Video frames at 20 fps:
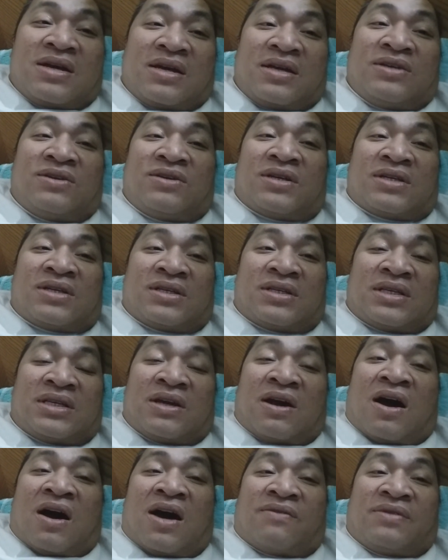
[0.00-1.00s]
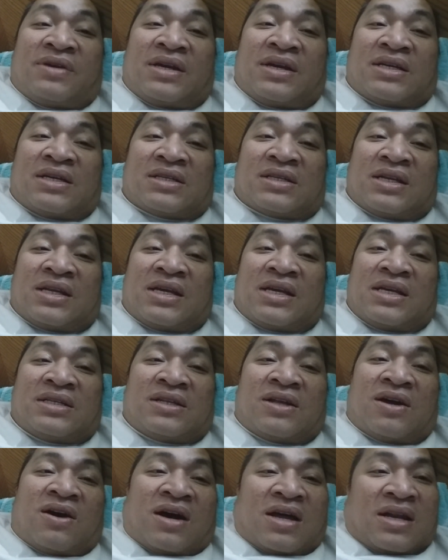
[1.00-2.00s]
you can see obviously
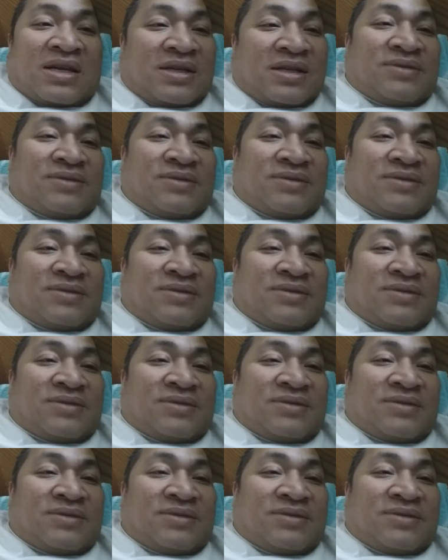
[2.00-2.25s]
he's not.